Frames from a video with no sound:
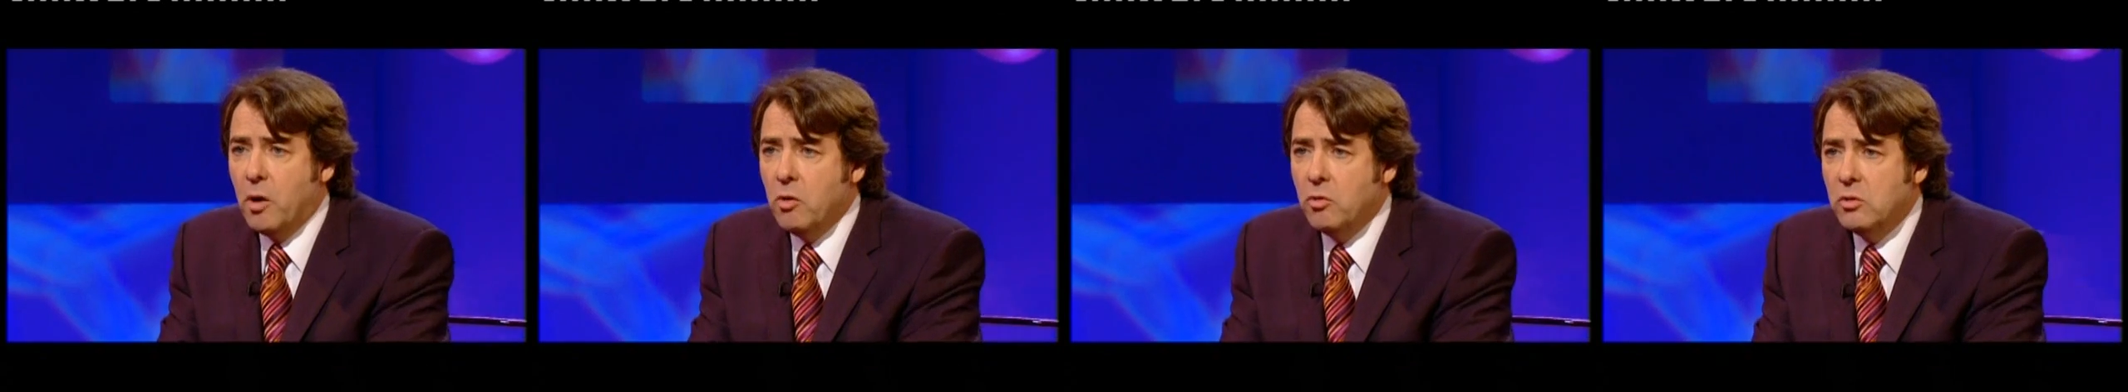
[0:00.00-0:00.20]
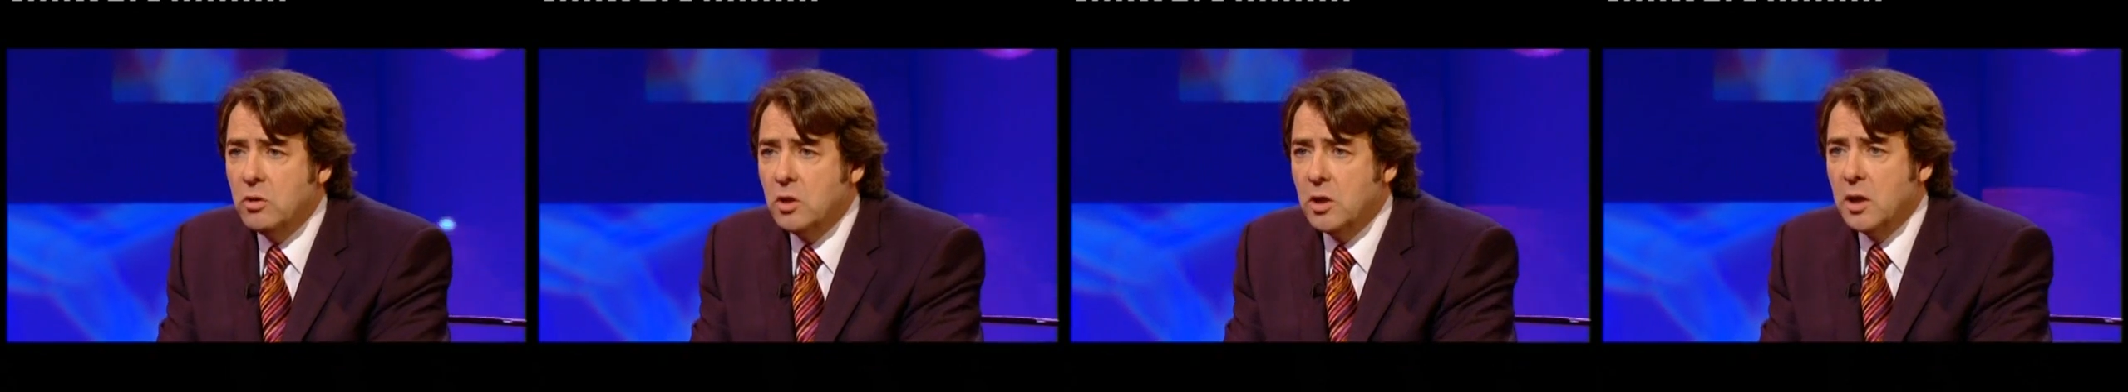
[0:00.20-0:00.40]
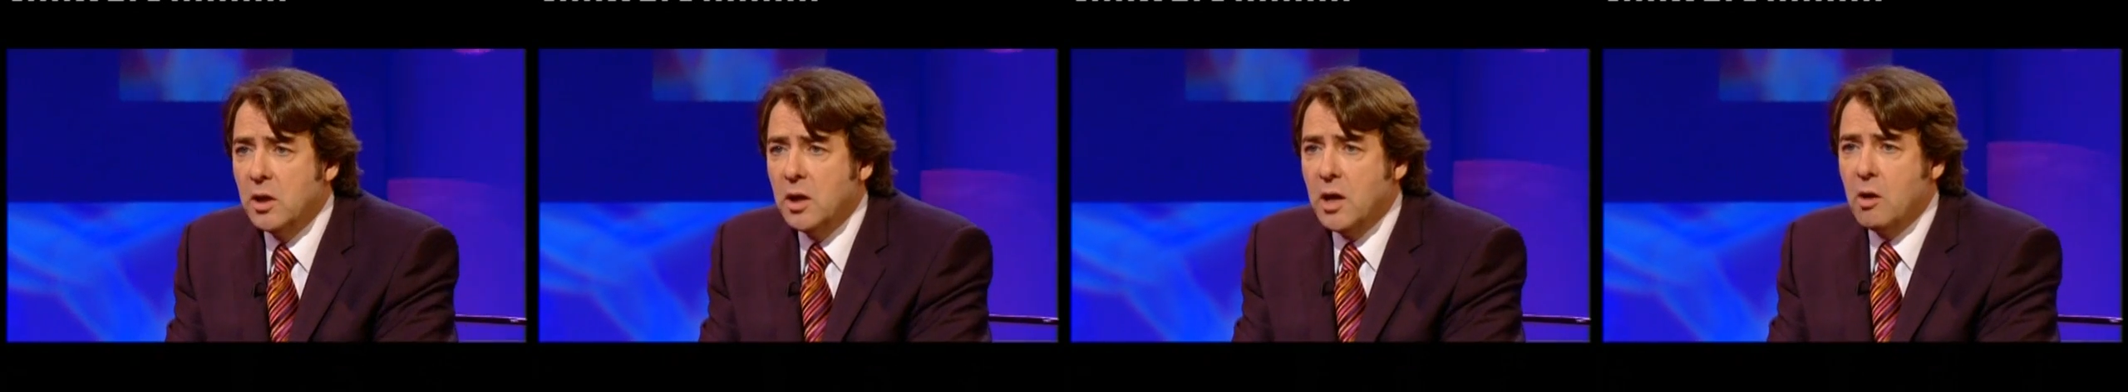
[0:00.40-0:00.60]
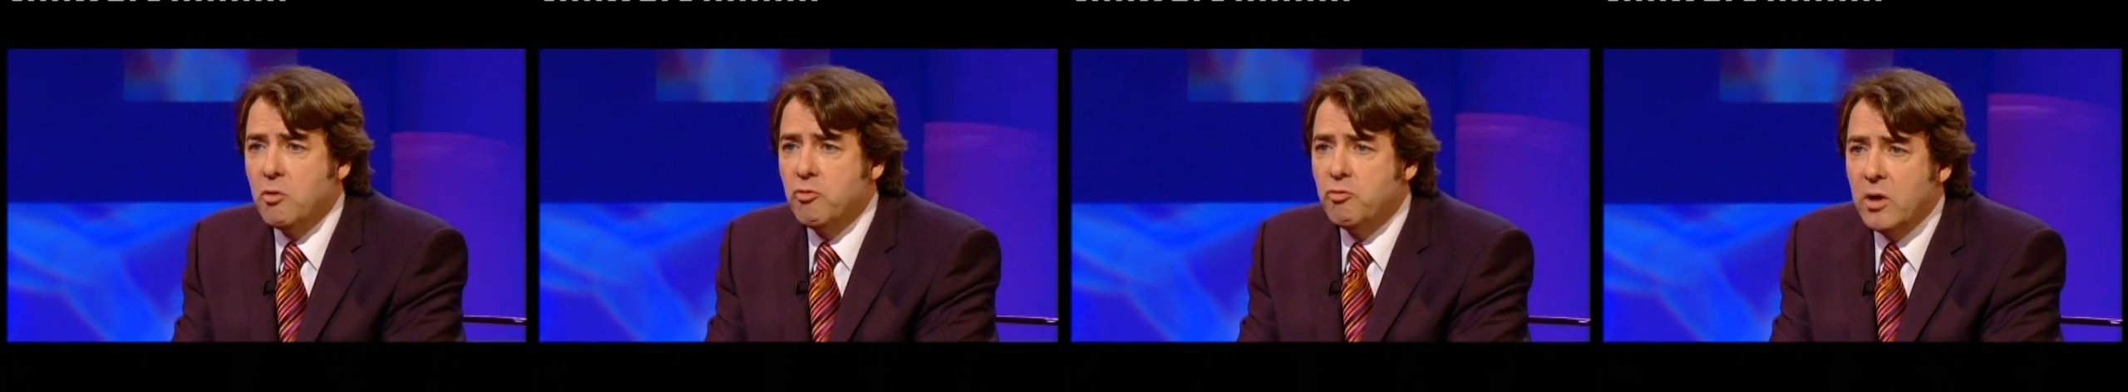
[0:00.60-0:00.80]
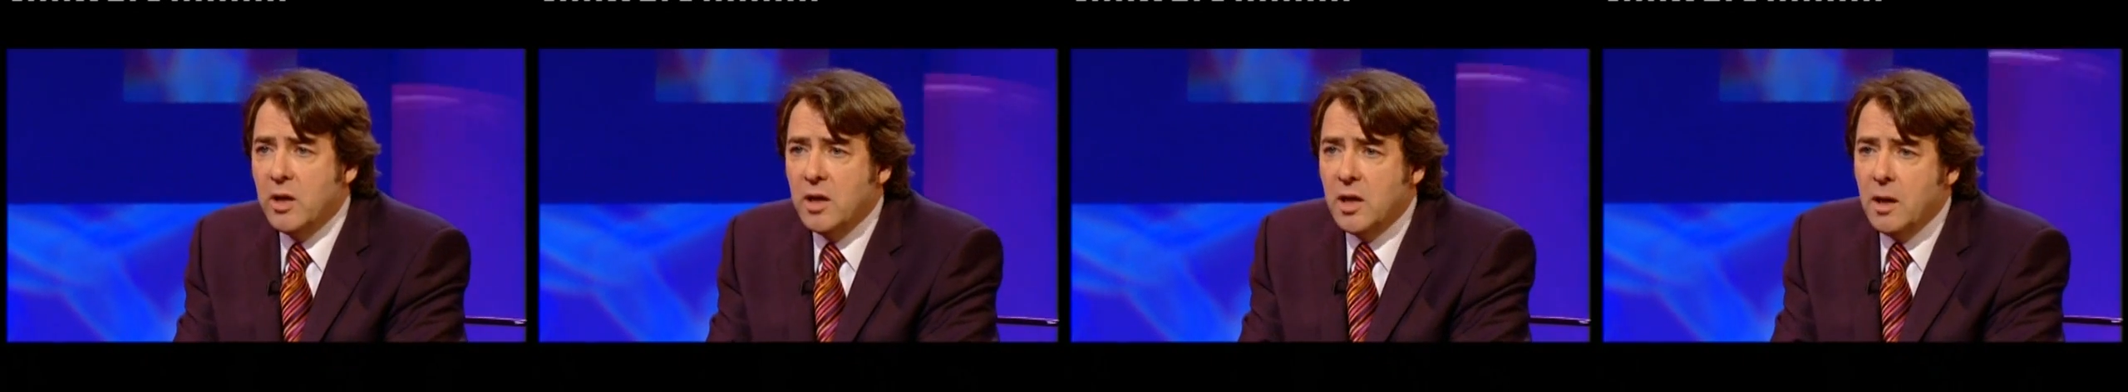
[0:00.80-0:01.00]
bond? Do you go
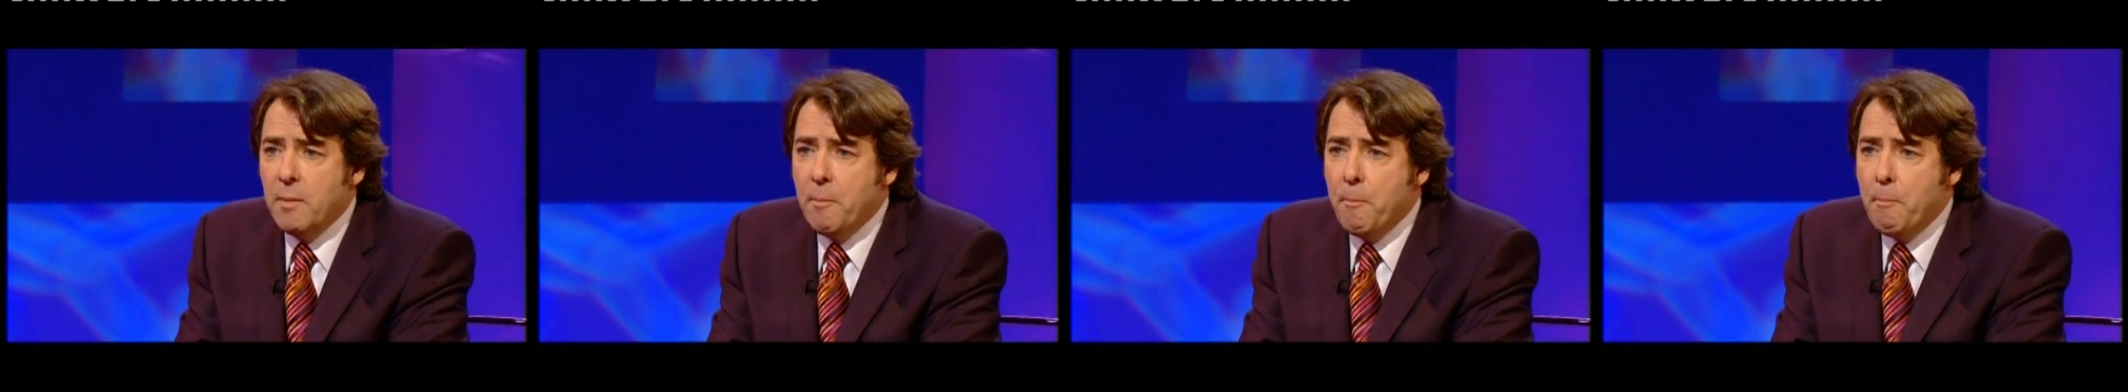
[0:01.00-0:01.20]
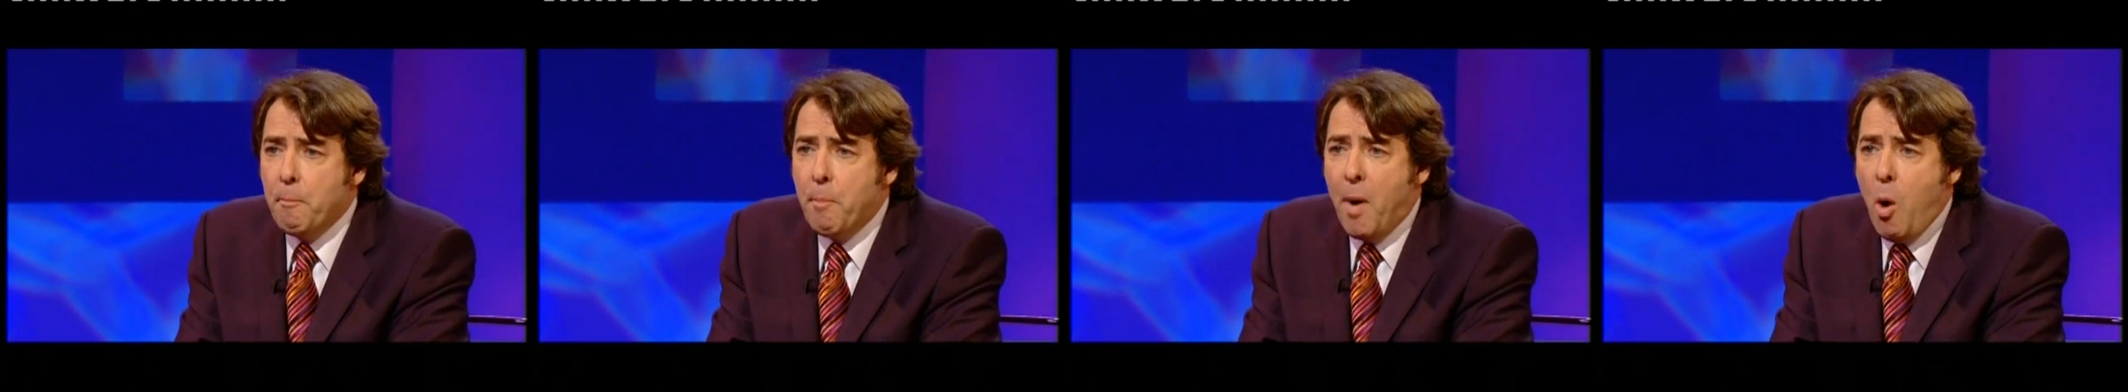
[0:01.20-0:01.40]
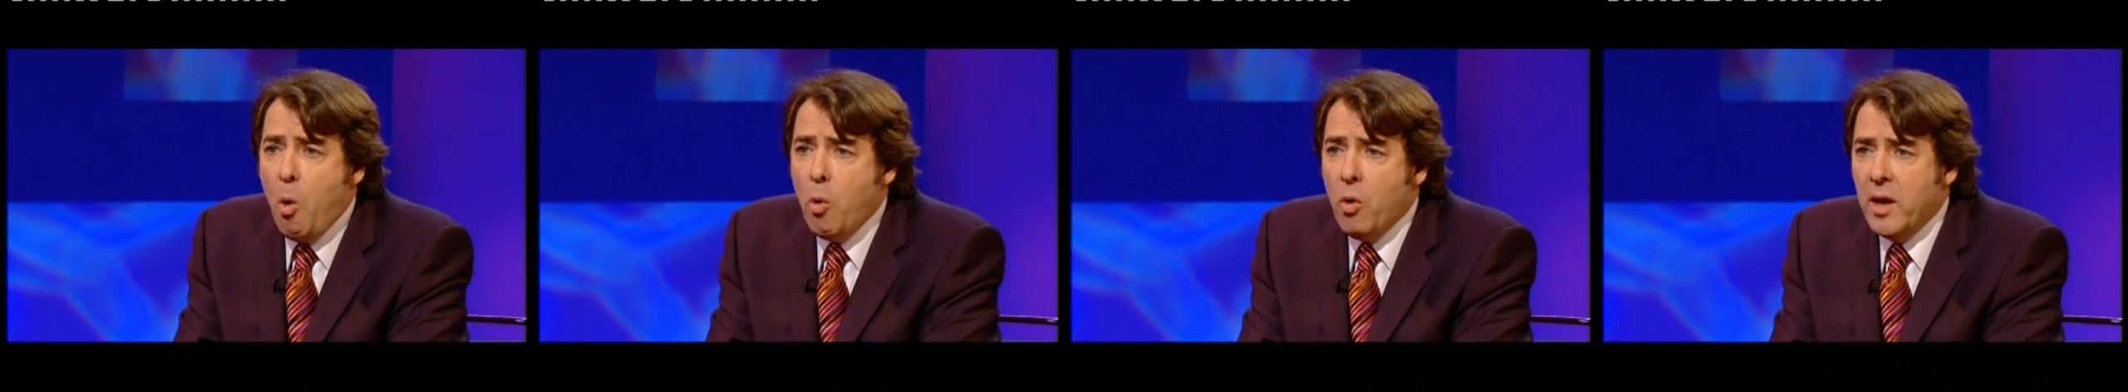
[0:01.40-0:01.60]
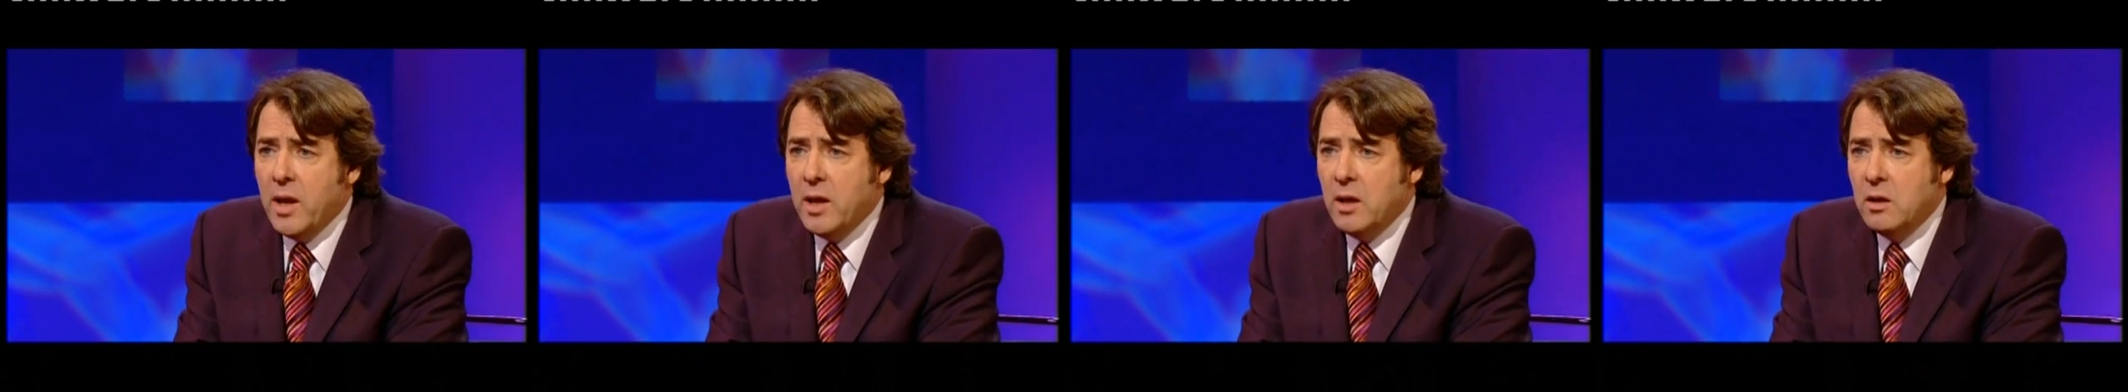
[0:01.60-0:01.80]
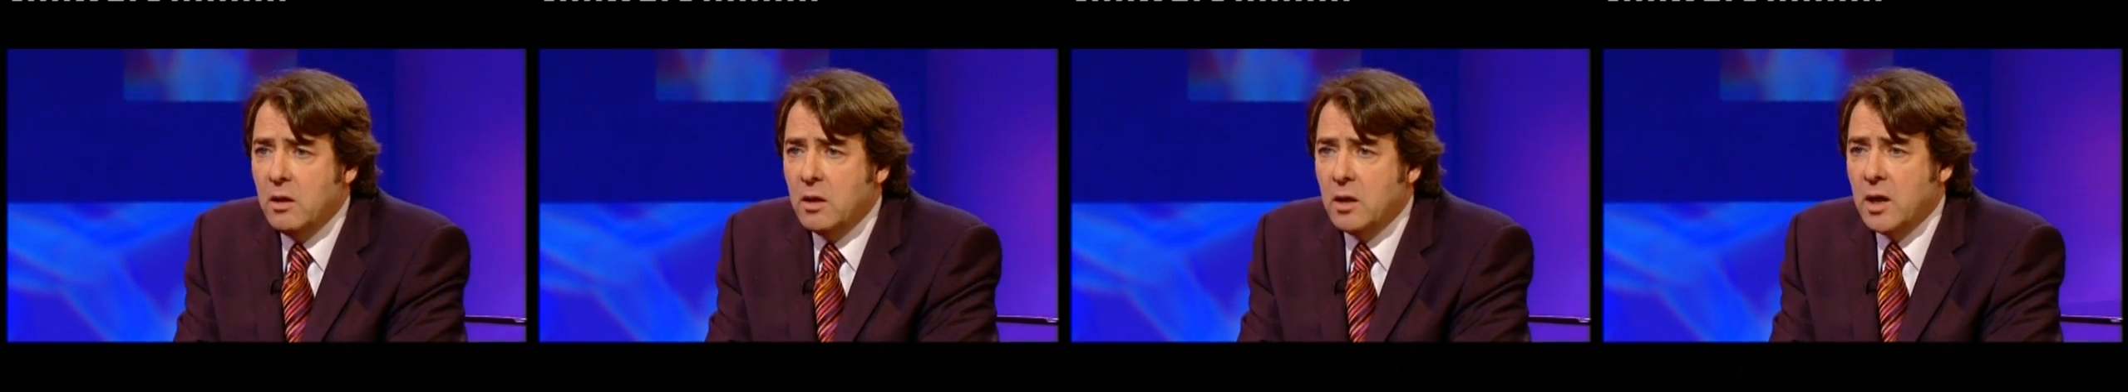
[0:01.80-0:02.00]
drinking,
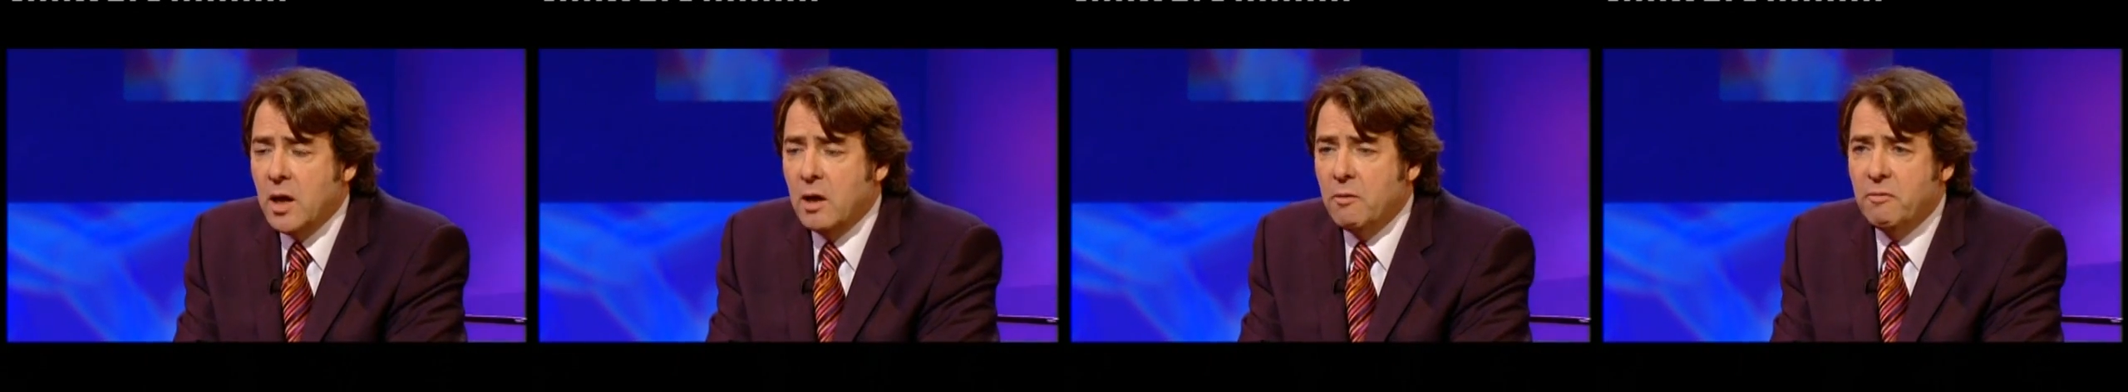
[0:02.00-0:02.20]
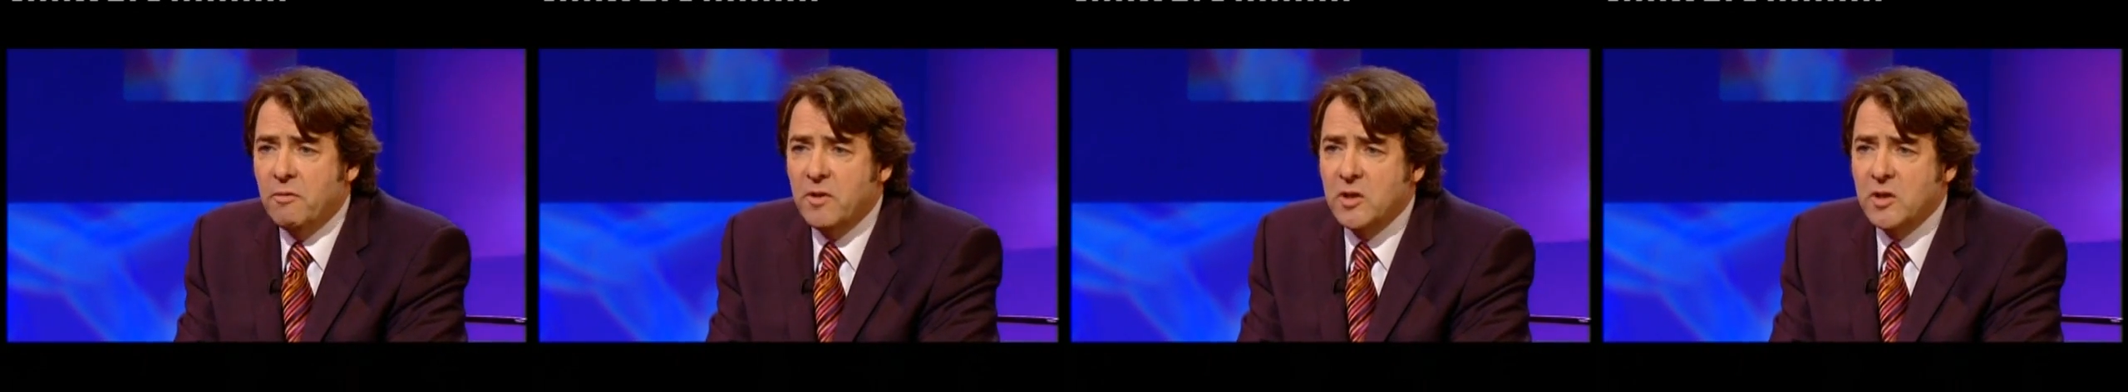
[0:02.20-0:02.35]
bowling? Do you go